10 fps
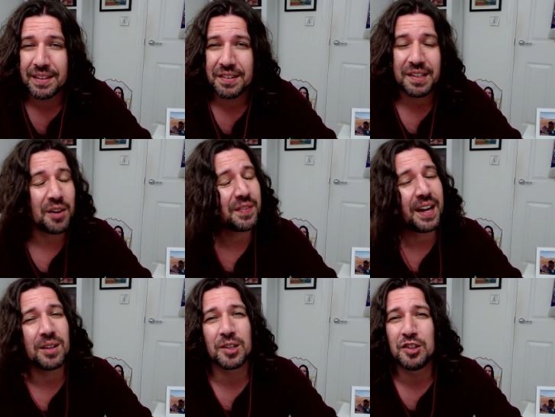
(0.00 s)

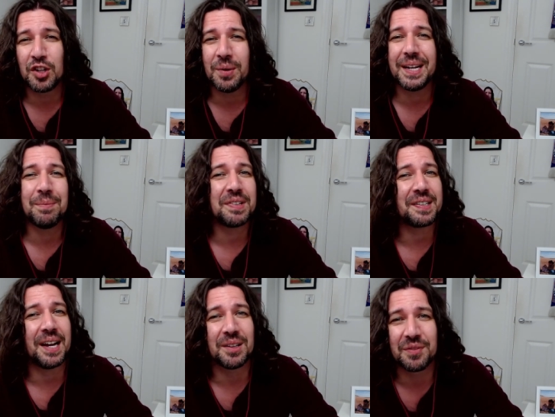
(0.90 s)
Southgate will do it
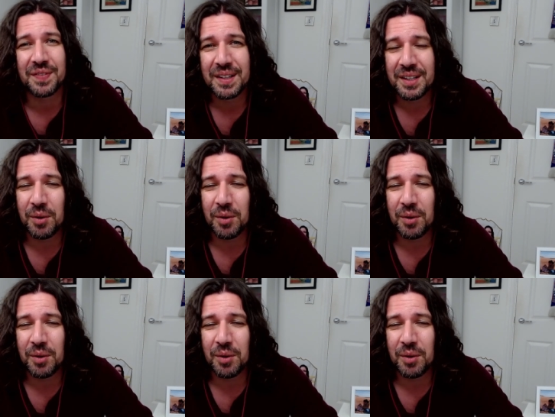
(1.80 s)
himself